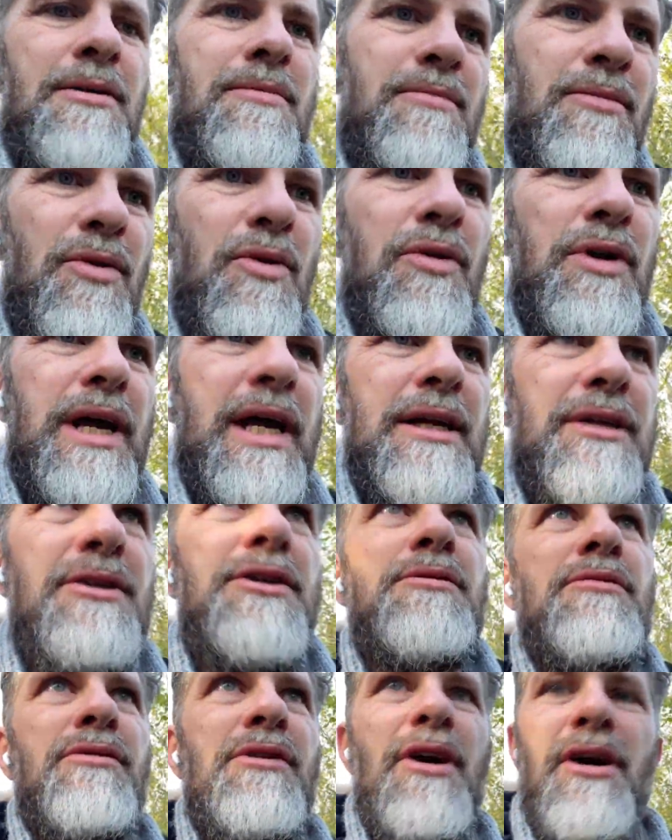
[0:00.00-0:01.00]

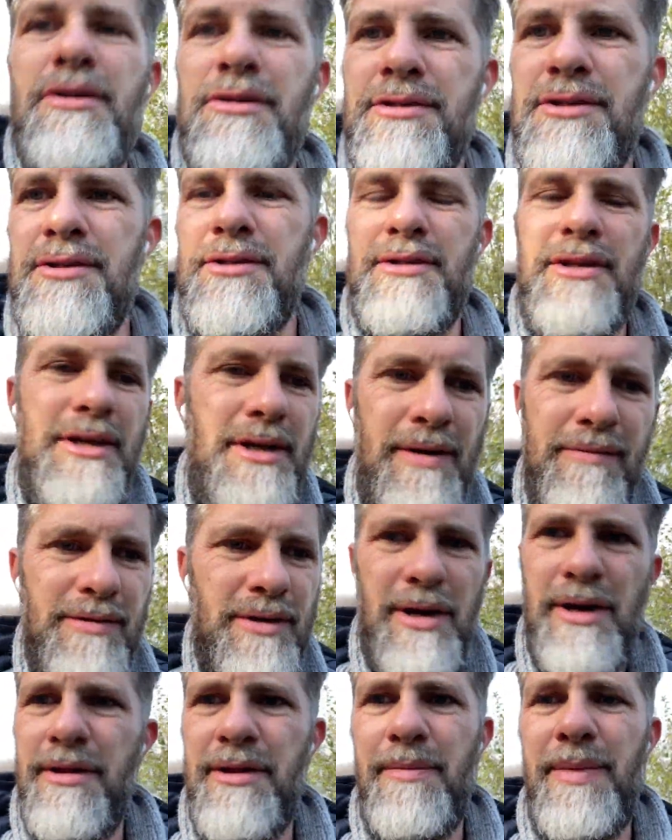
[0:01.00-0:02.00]
mortgage costs and you haven't
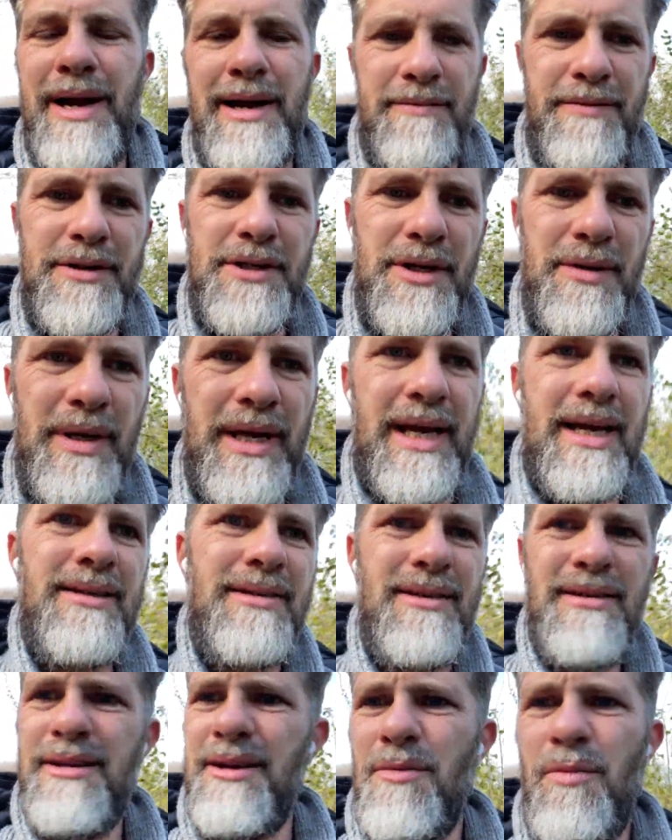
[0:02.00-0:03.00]
done anything about it for 2
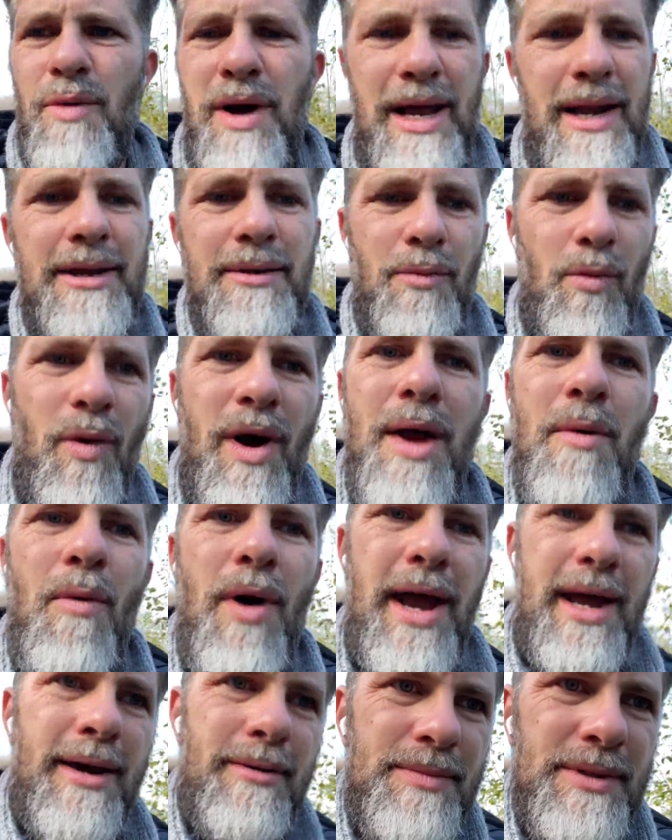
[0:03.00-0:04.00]
years, you're way, way,
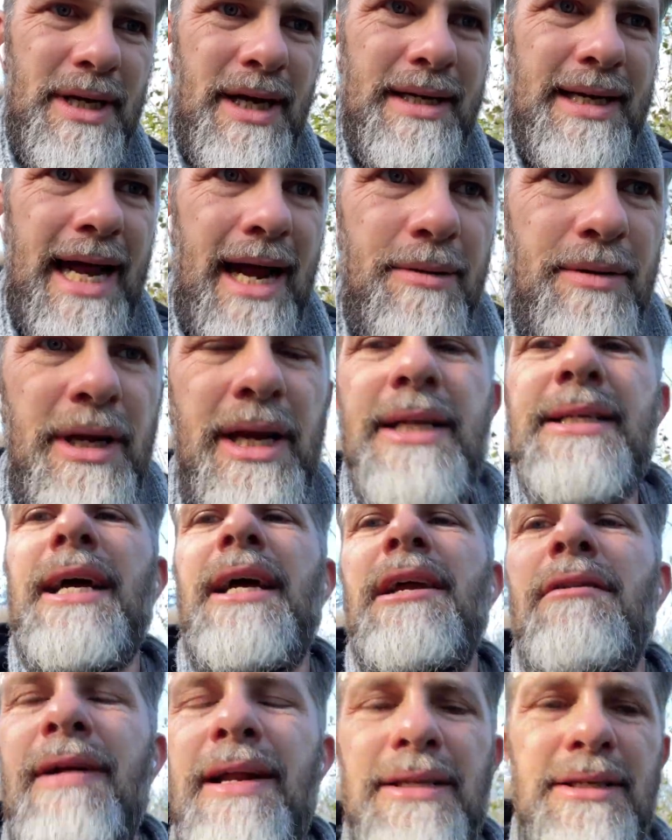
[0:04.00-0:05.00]
way upside down. You need to get
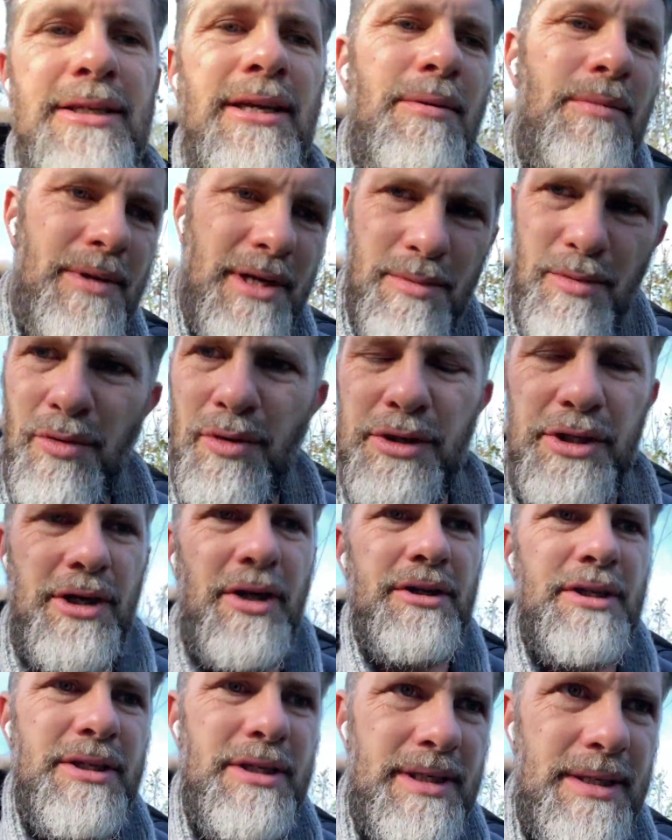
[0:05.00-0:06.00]
your rents up and your mortgage
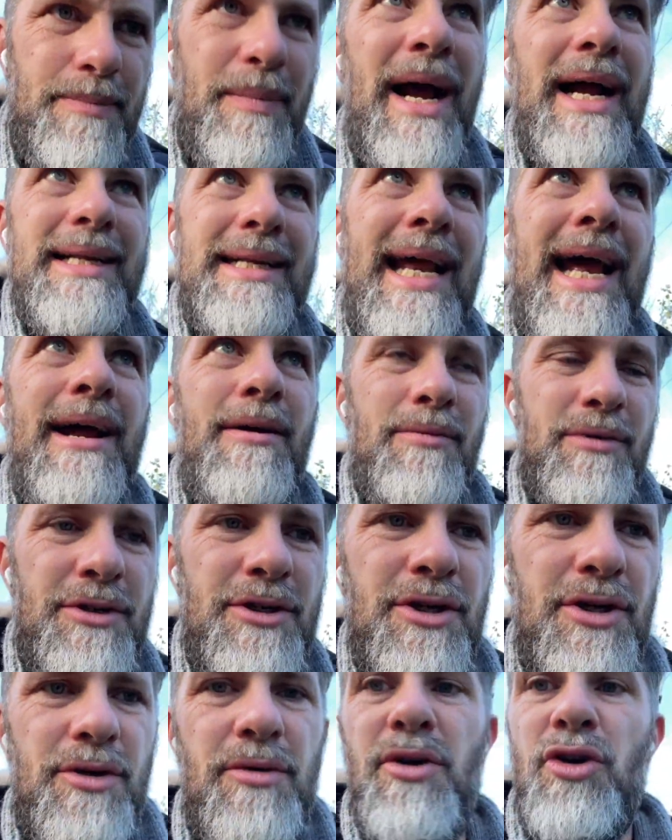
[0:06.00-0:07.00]
costs back down
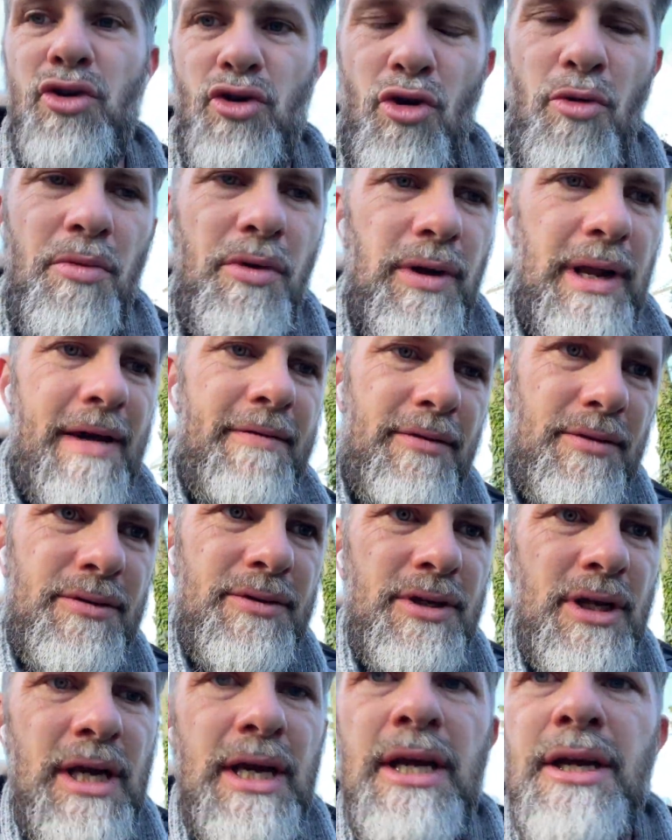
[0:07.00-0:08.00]
to normal
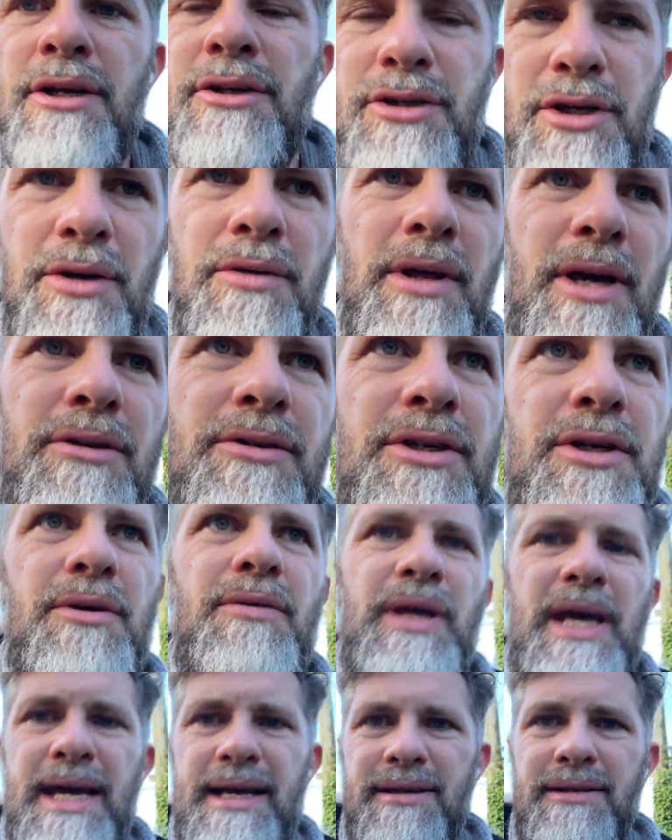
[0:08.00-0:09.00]
levels. Do those two
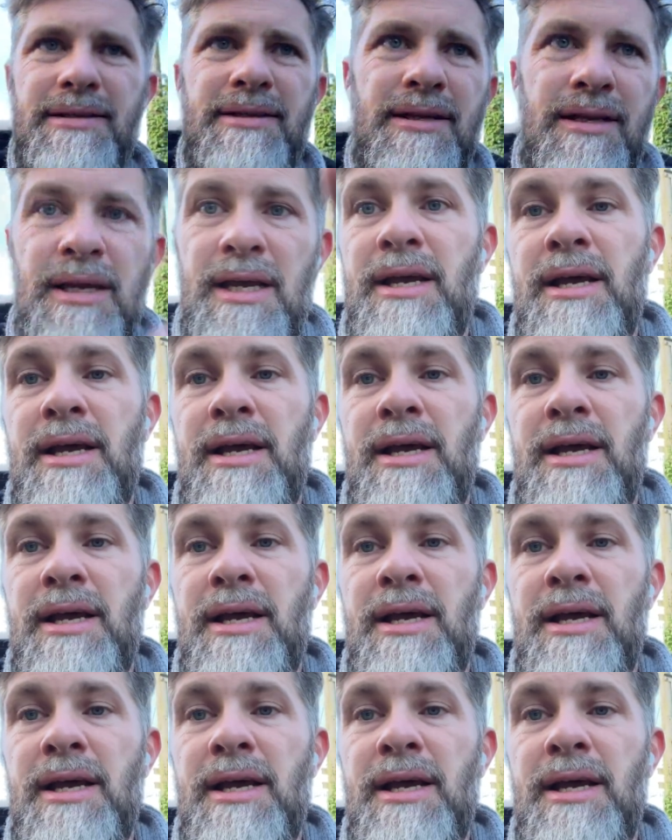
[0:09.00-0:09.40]
things.